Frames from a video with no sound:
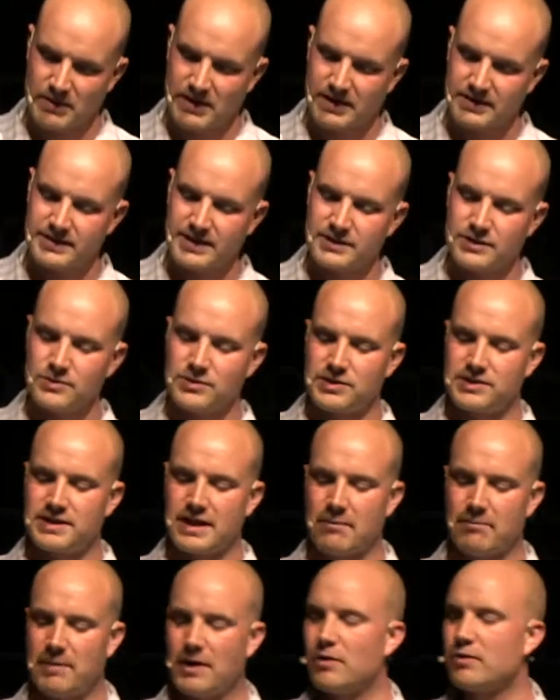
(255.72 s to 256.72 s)
Because as you
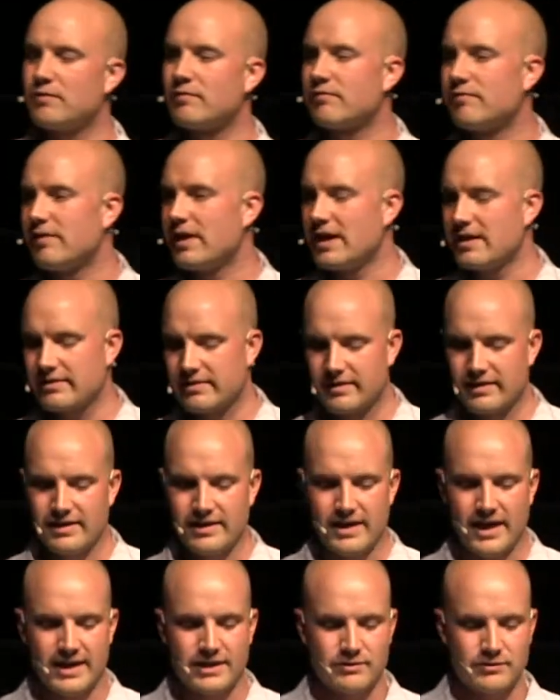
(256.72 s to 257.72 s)
step out in
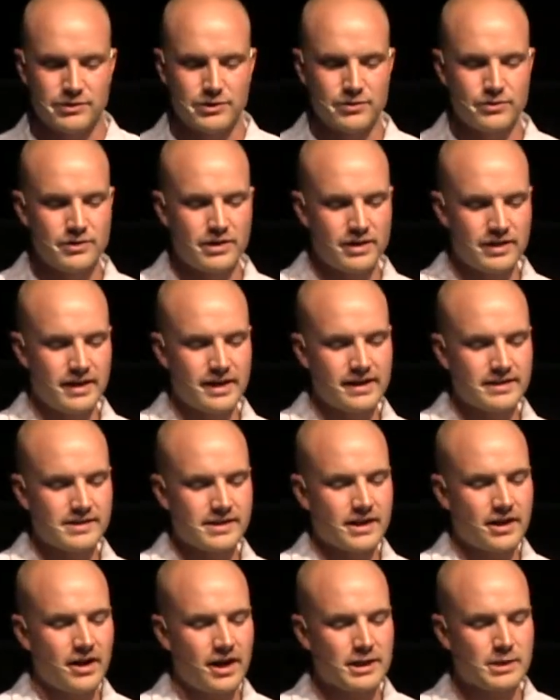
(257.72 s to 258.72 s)
faith and you do the things
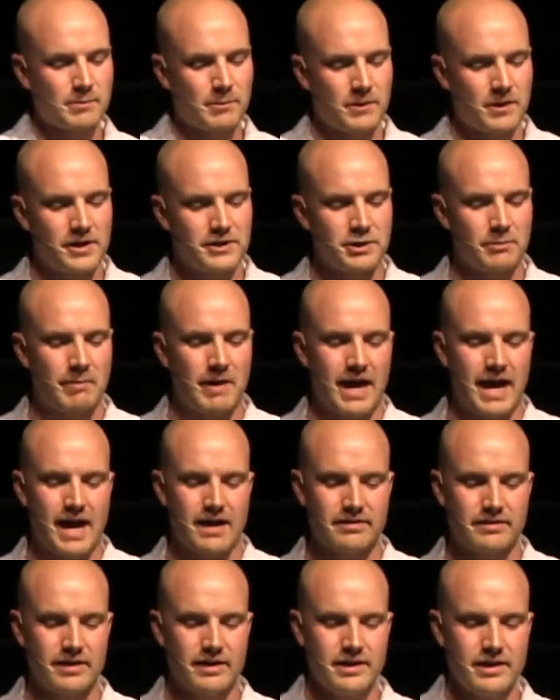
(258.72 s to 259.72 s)
that God's put on your
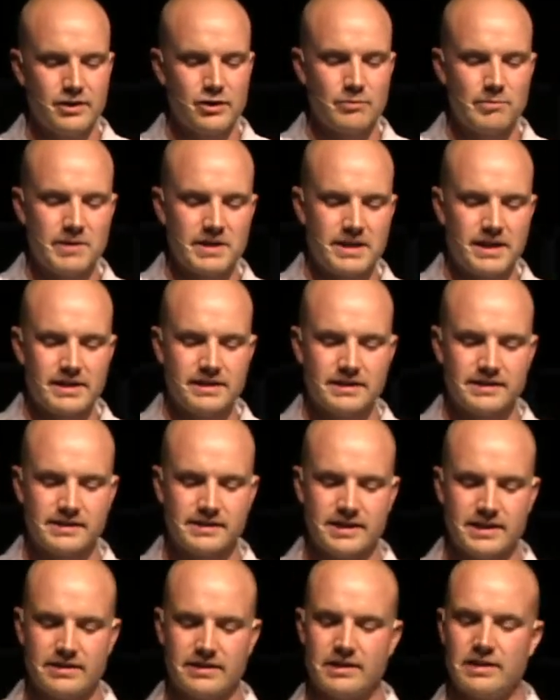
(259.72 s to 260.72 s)
path, you begin to
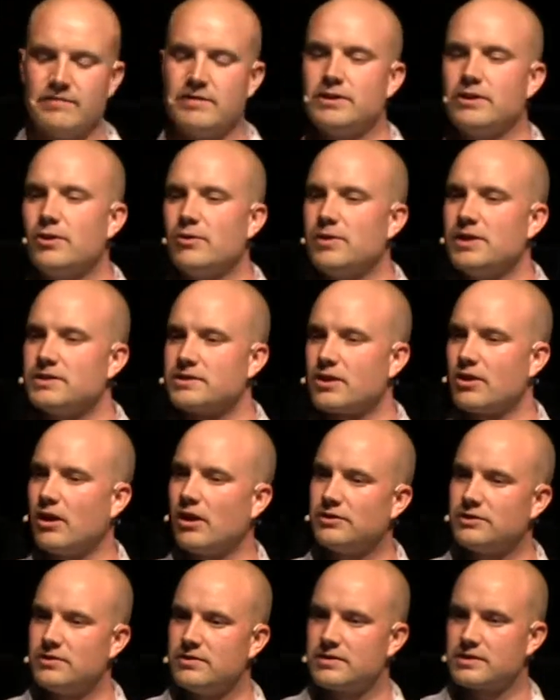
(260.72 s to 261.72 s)
see that even though He's
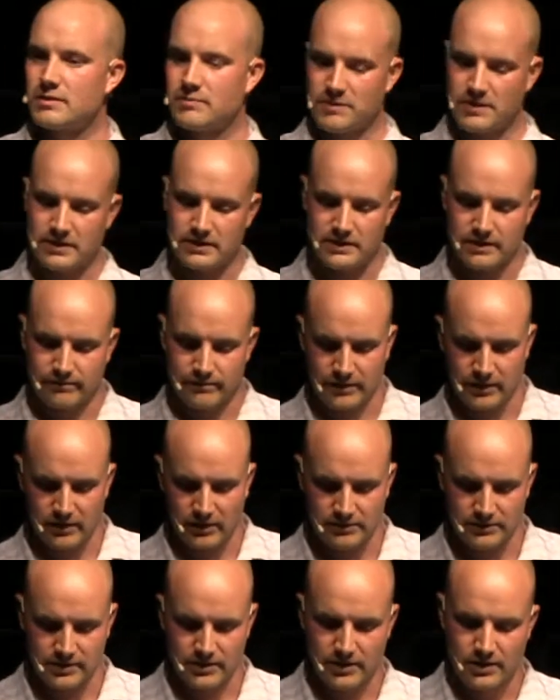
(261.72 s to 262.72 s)
called you to something
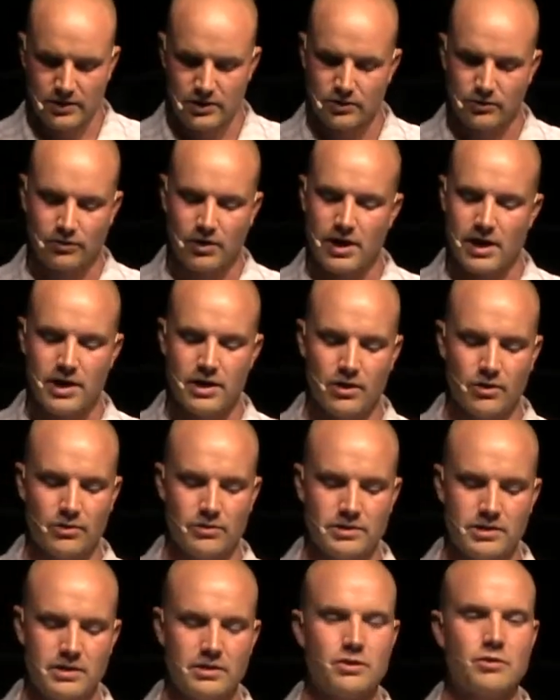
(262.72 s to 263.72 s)
difficult or
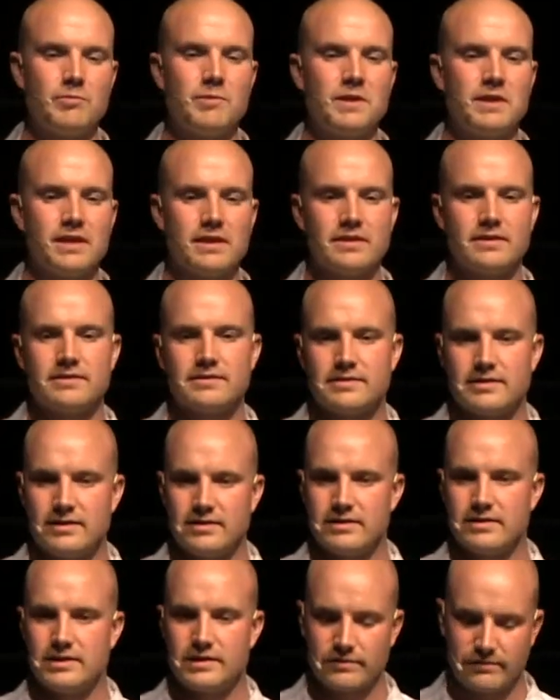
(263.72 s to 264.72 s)
unknown, you begin to
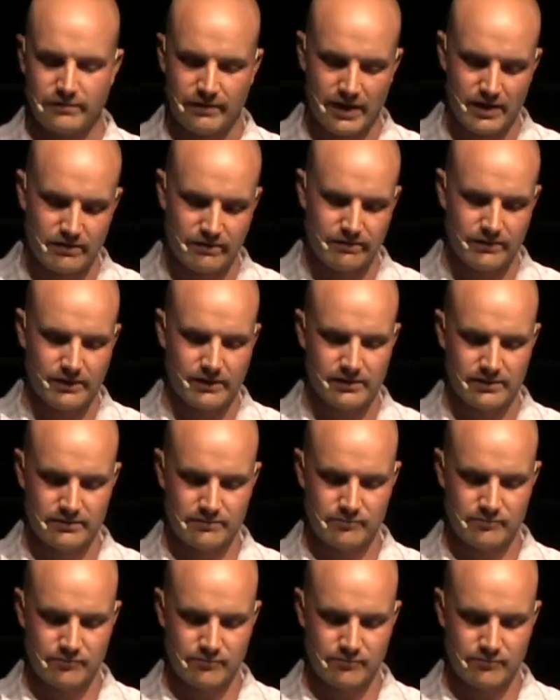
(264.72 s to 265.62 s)
see that He's faithful.